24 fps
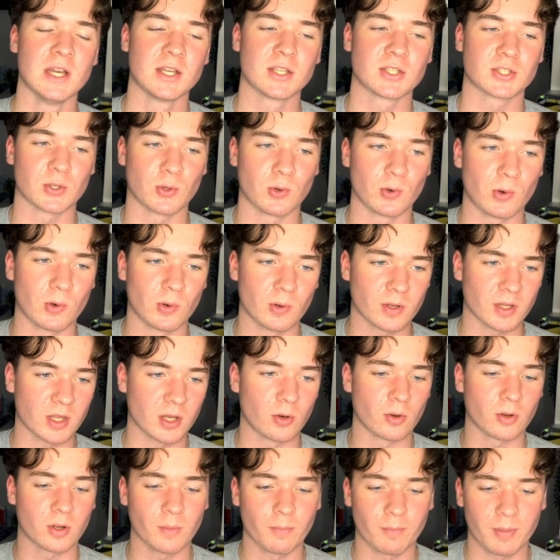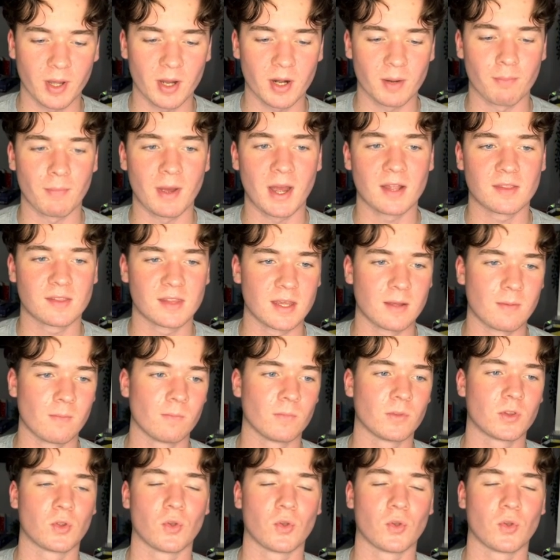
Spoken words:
So, comparing my team